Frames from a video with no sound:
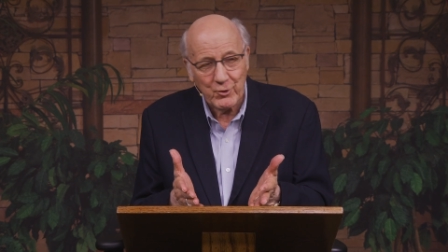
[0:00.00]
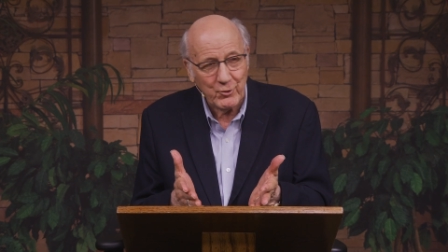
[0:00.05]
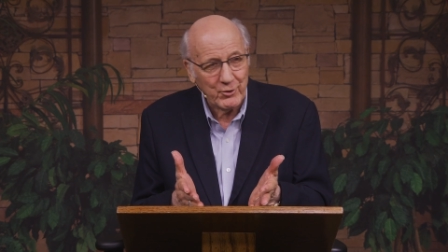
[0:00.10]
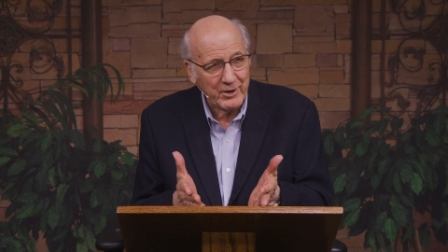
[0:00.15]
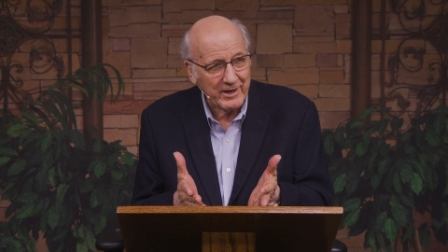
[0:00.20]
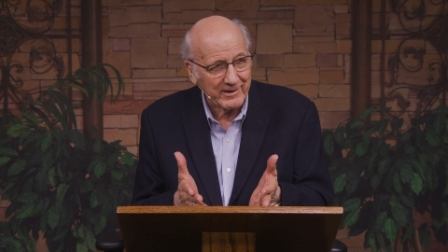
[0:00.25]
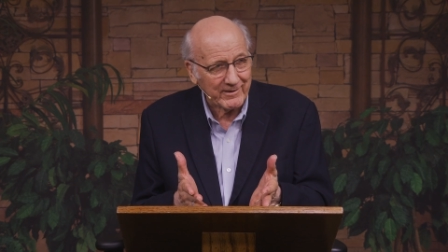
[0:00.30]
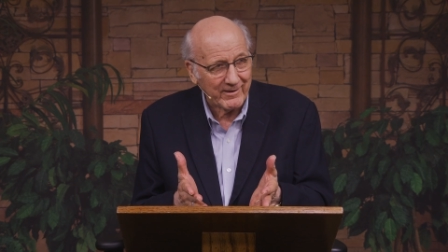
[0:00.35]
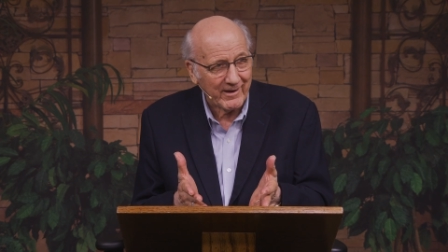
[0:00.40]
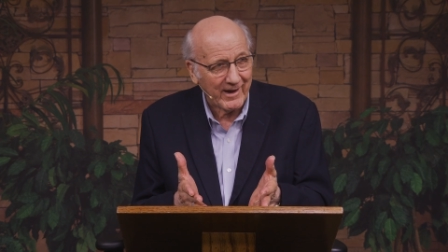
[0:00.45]

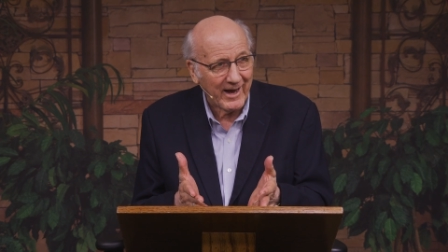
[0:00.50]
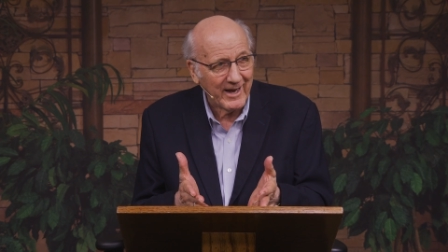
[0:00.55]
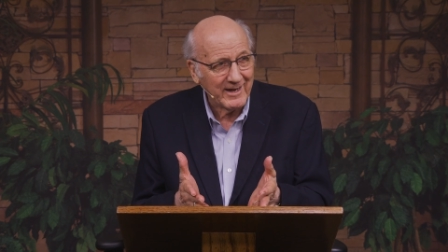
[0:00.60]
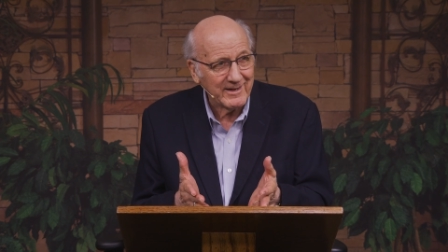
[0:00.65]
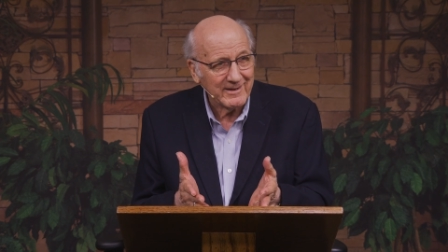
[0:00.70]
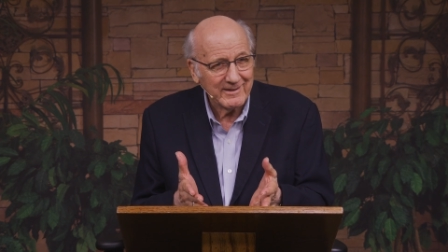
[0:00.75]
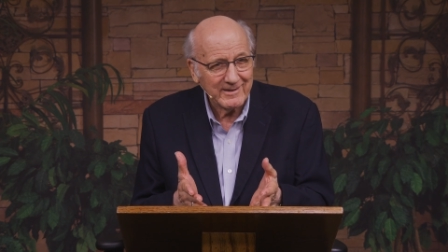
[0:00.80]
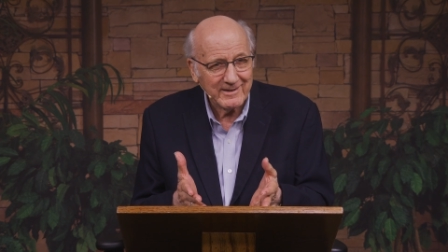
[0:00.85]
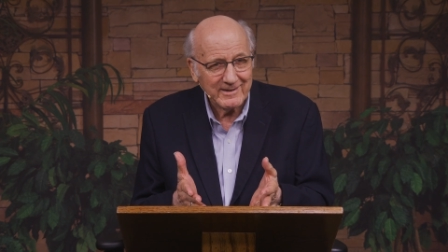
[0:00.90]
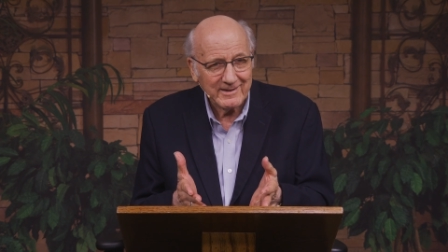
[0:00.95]
doing
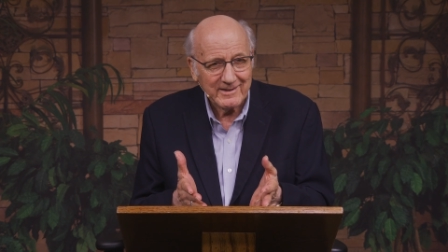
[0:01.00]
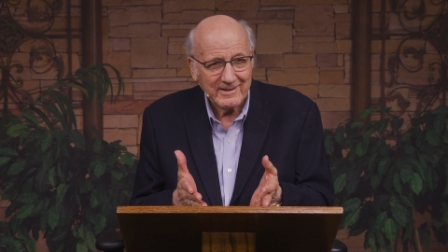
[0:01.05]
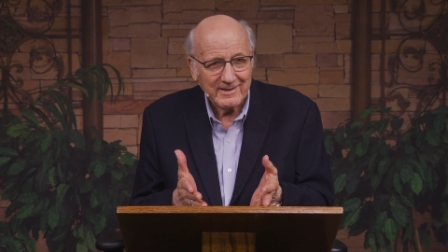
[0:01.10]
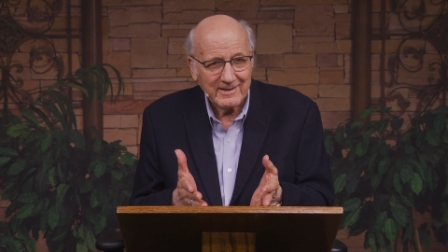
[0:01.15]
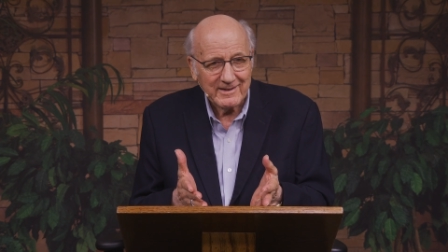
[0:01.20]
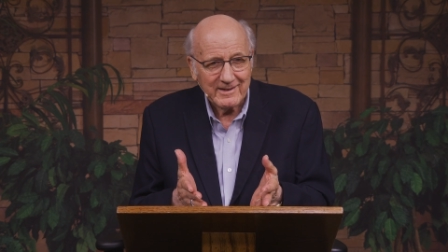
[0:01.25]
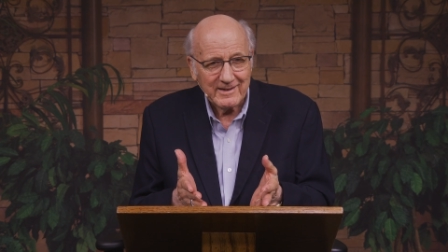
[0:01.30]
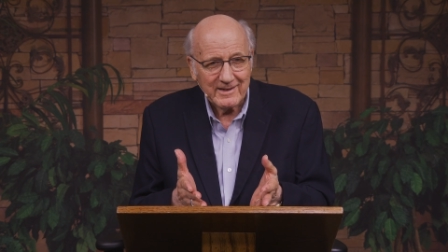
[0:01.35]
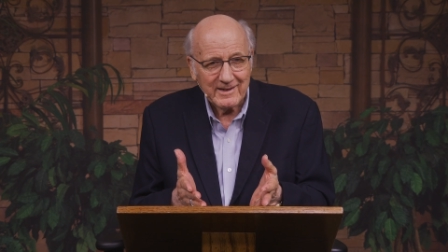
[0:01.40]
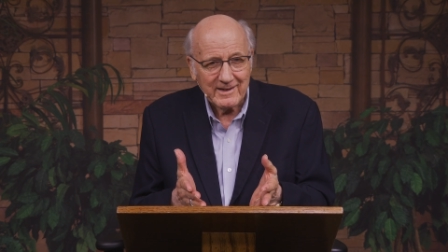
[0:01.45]
that.
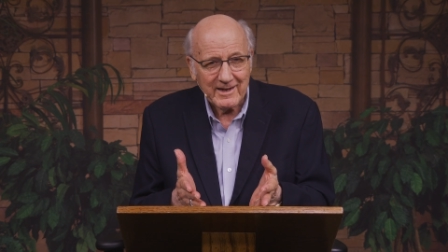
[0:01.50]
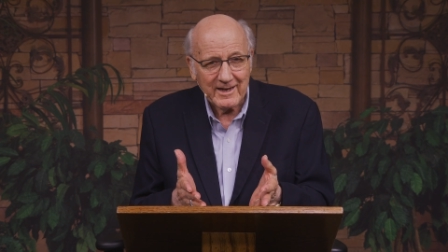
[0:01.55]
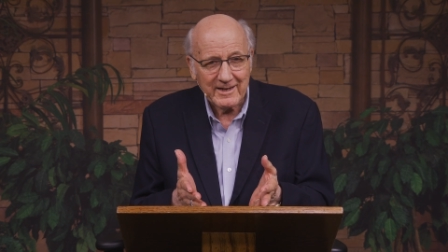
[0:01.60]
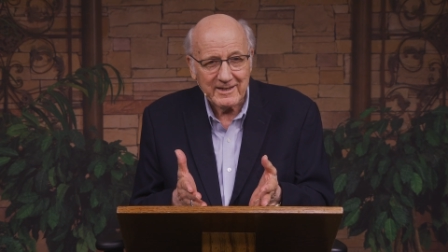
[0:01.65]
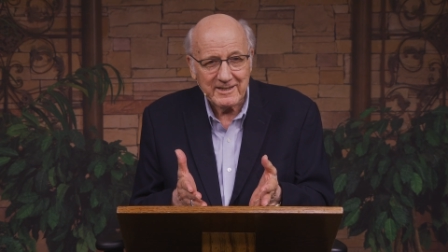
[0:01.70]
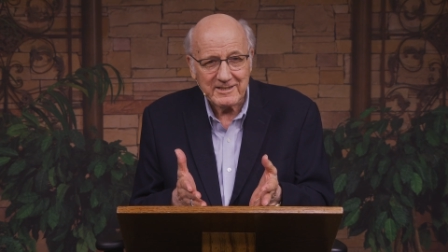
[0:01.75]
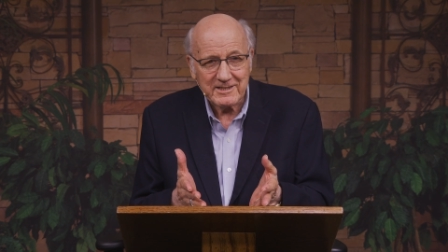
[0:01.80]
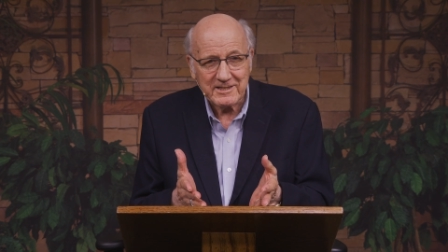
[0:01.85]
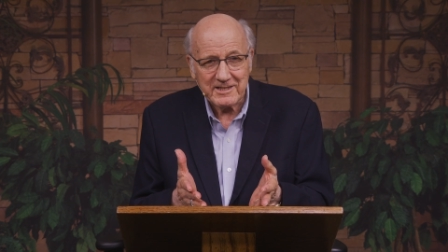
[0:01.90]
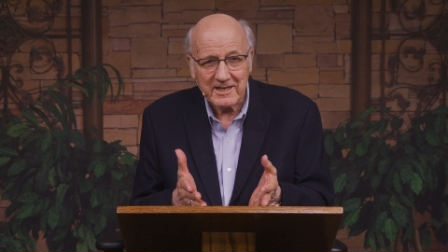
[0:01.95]

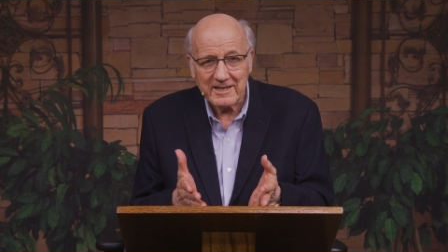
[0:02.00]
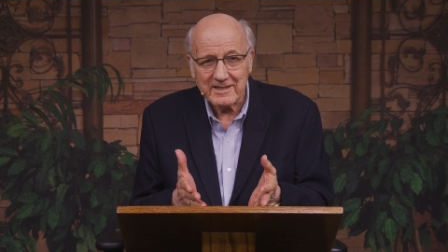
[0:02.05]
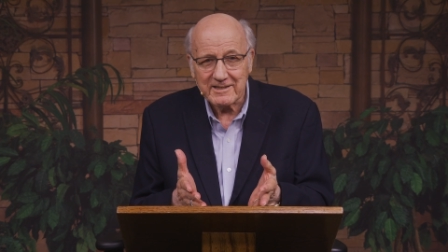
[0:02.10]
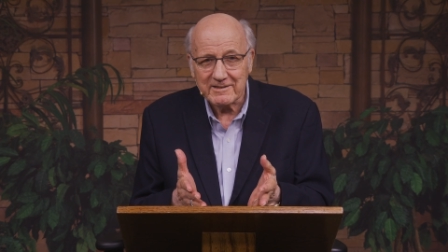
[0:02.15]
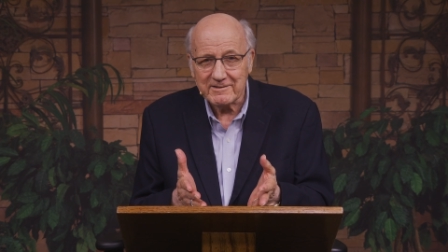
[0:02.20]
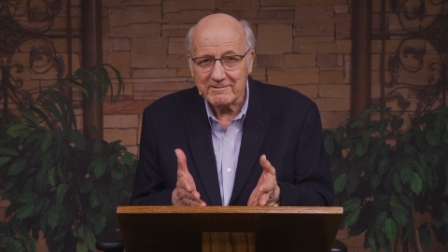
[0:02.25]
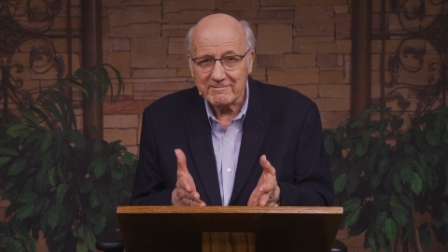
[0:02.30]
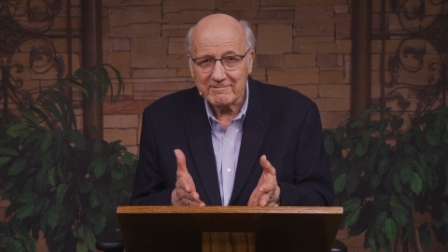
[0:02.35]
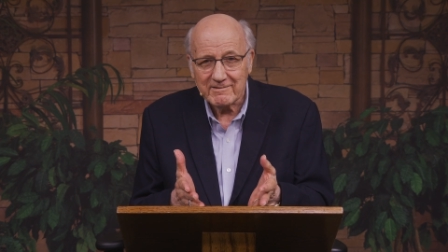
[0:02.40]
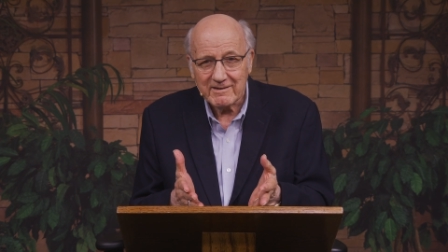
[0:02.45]
And he
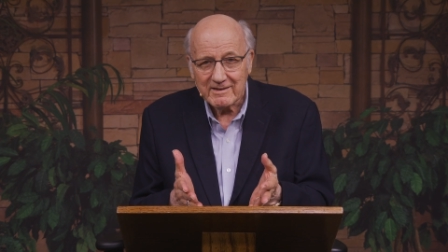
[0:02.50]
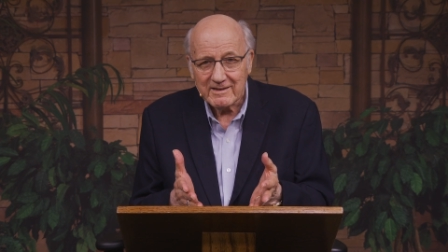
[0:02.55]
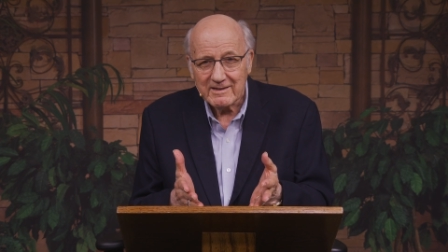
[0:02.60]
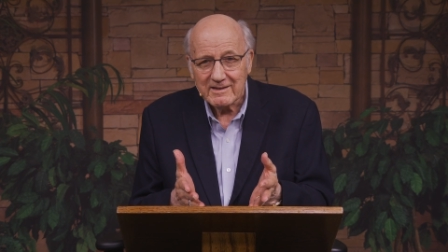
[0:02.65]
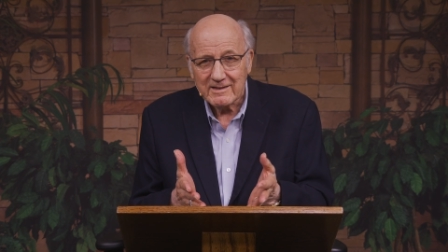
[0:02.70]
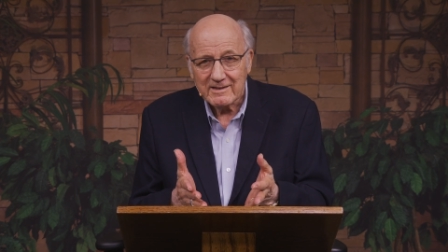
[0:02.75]
said,